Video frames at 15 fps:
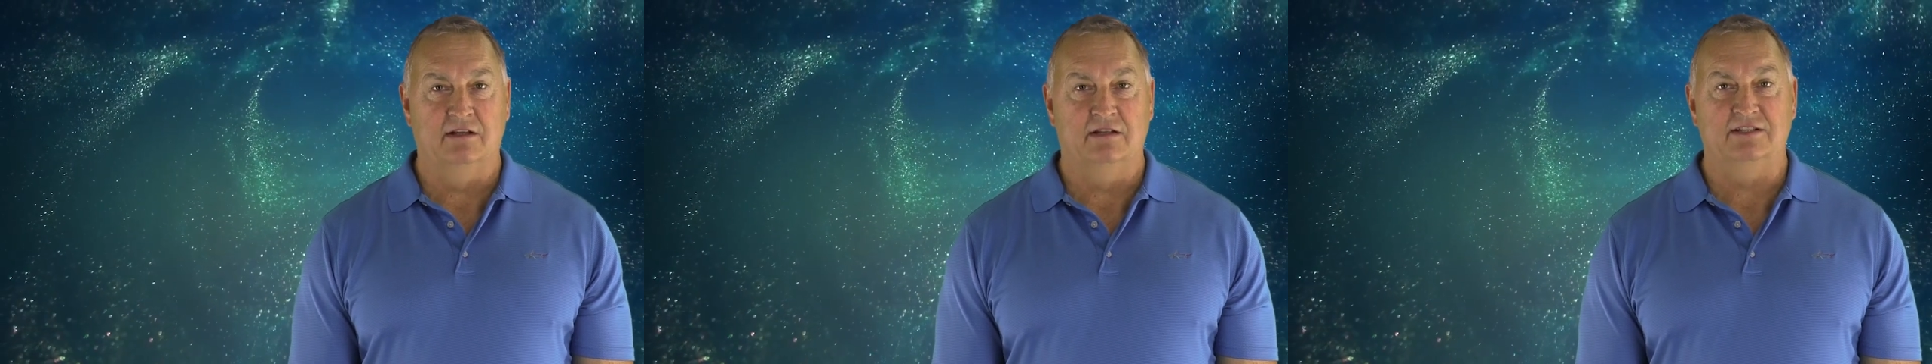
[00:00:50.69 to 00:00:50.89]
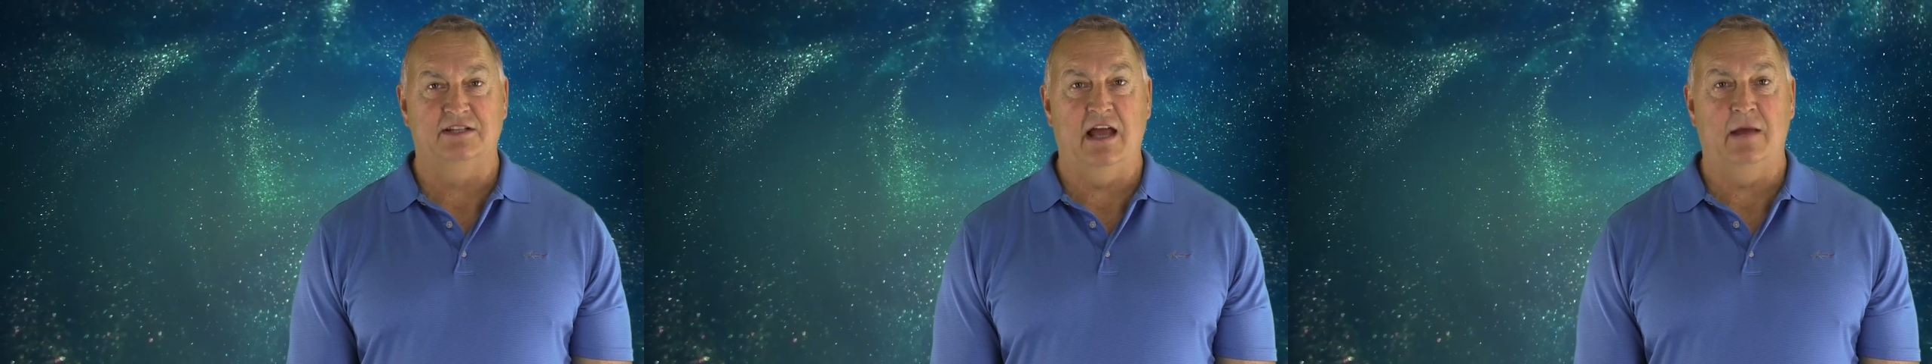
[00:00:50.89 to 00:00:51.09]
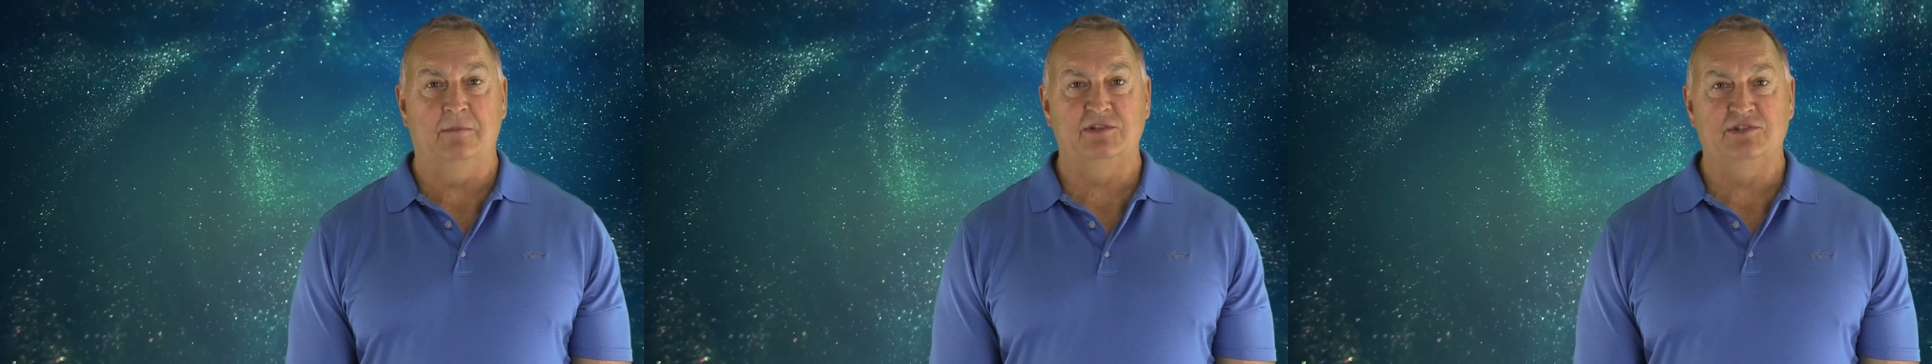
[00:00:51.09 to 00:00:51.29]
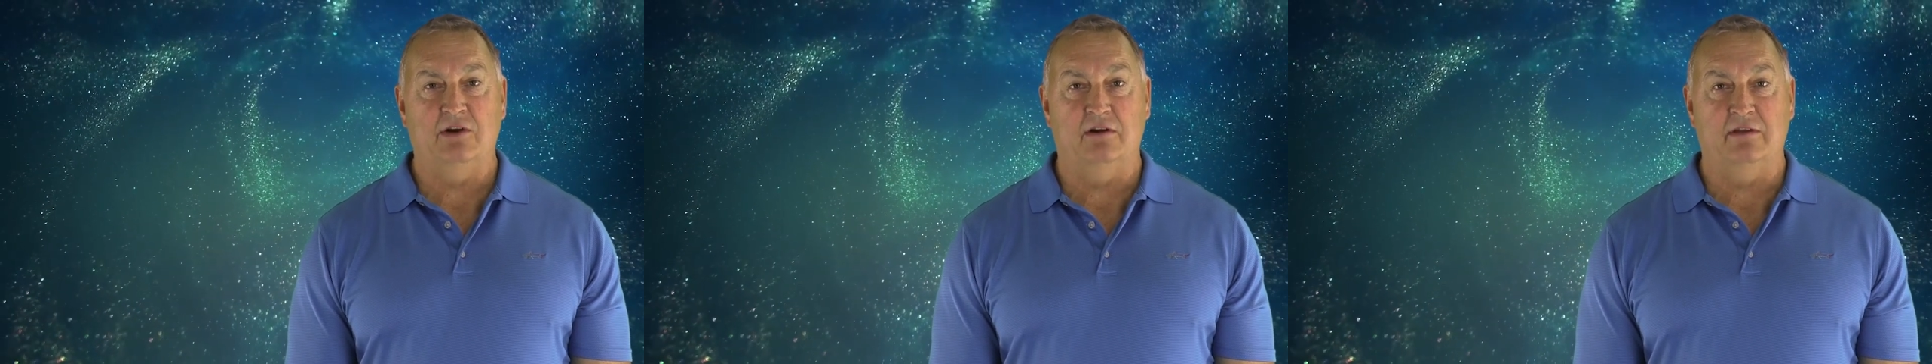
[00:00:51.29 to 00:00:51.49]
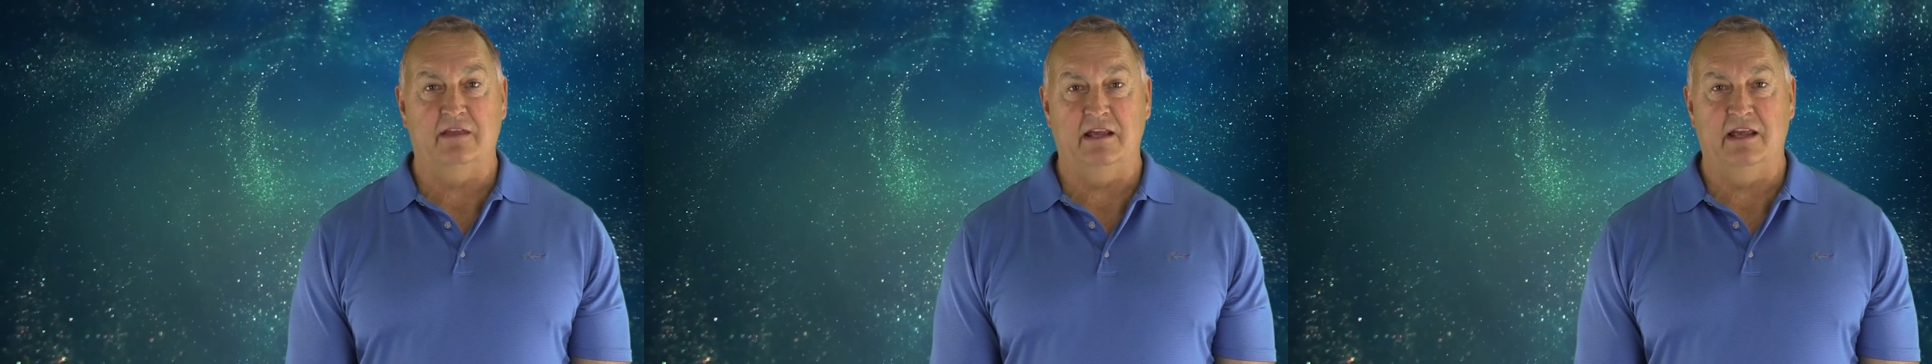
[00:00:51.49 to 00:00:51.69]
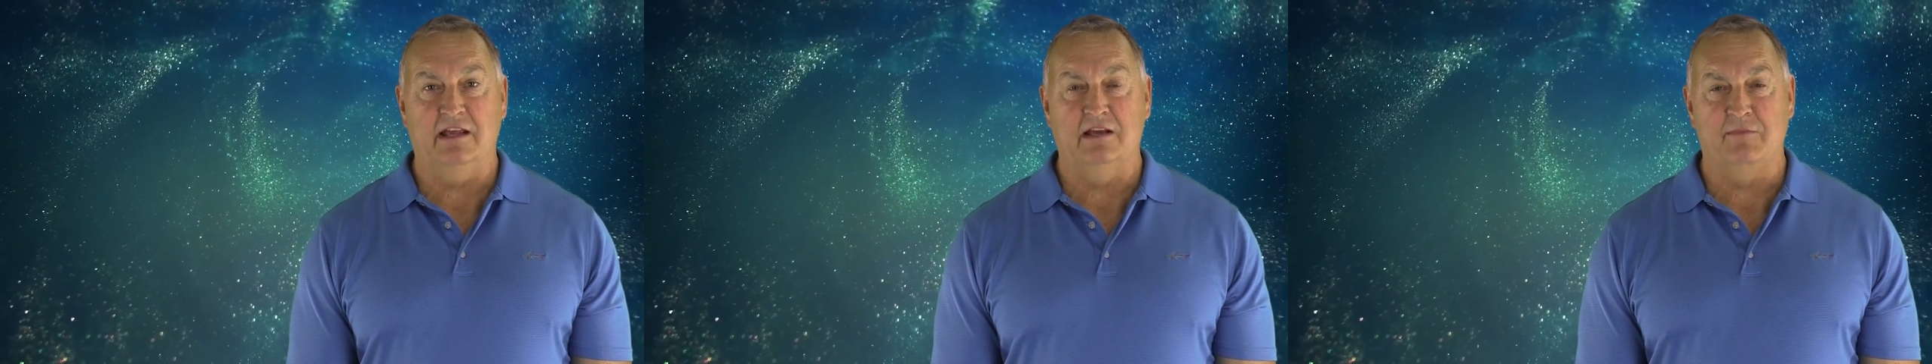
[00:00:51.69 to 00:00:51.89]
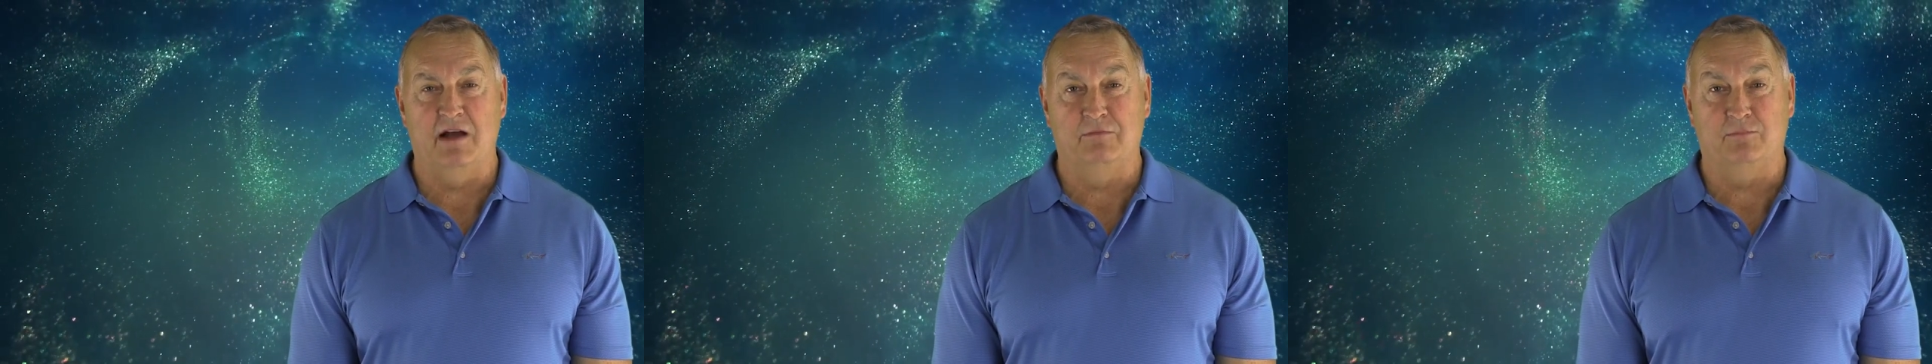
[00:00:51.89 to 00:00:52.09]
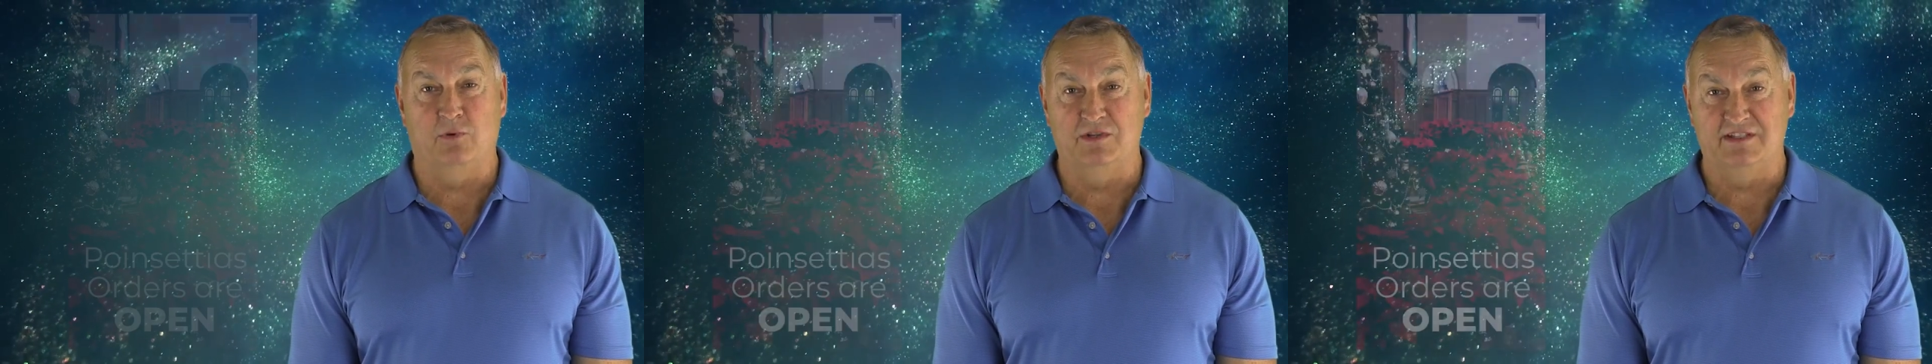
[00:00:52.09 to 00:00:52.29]
it's time to start thinking
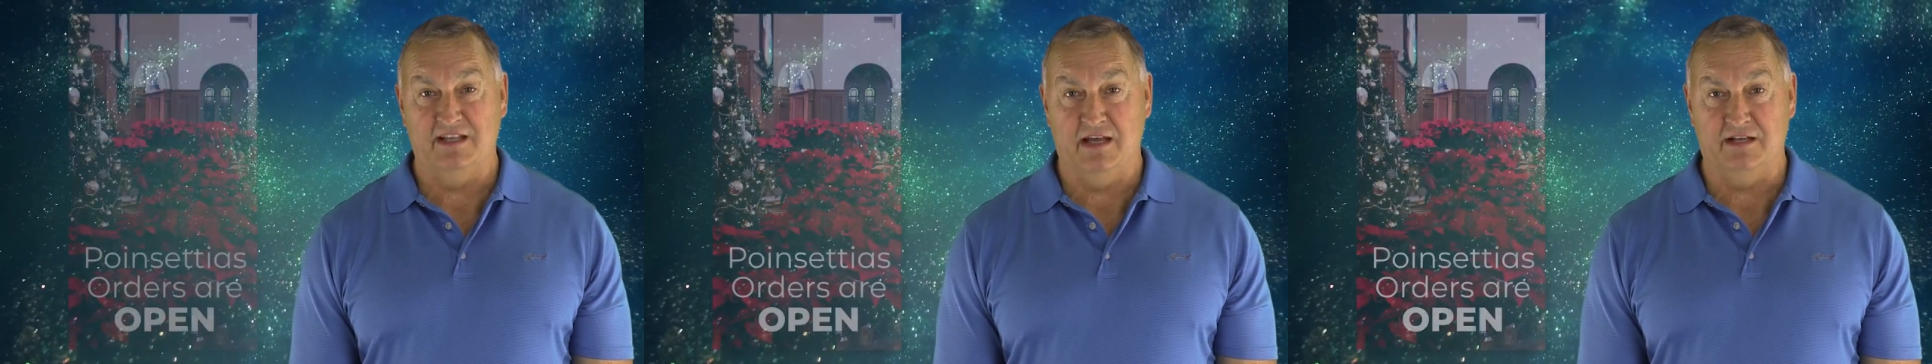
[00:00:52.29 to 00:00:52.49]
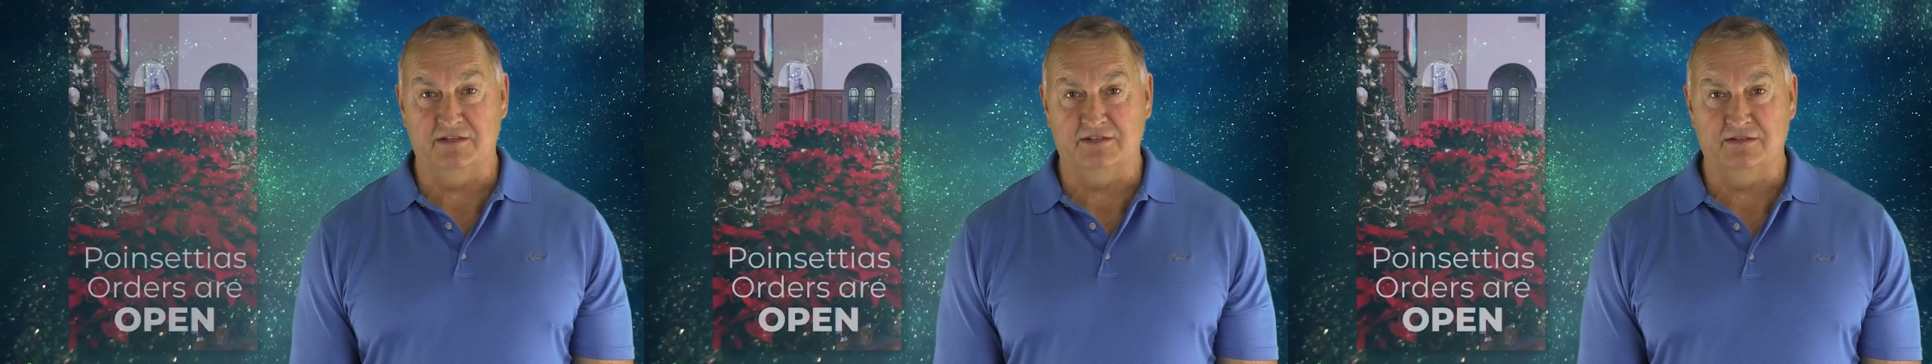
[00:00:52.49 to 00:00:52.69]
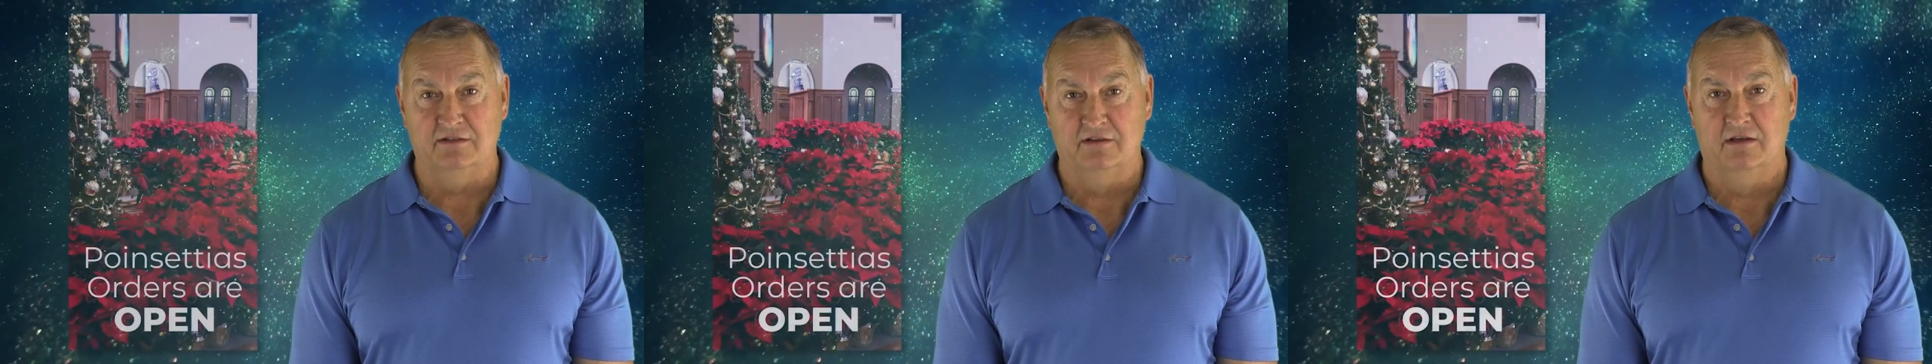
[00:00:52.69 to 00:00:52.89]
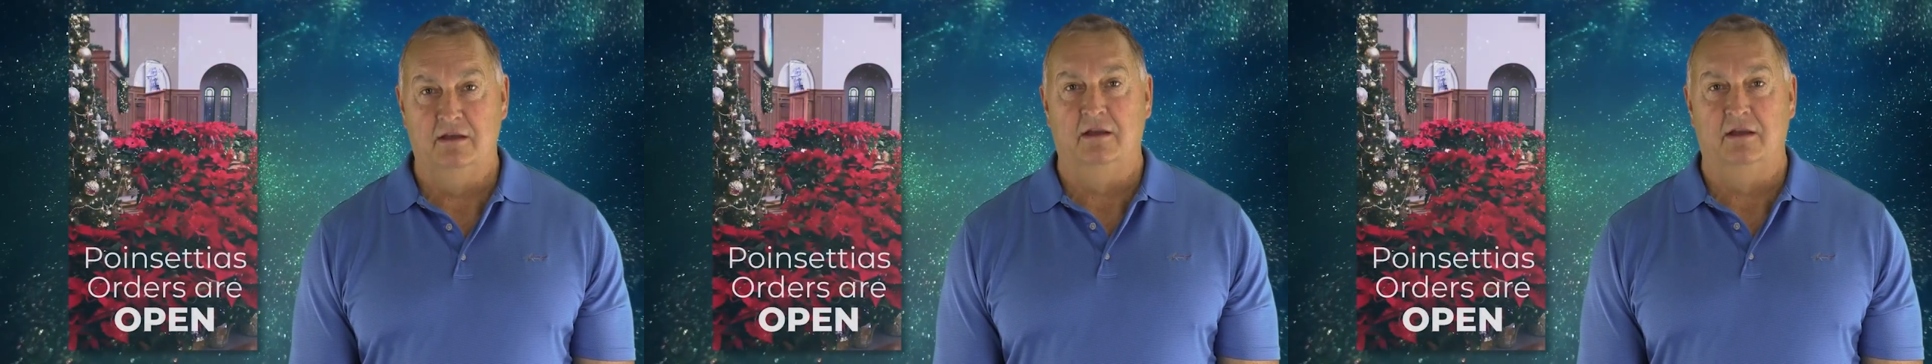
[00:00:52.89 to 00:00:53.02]
about poinsettias.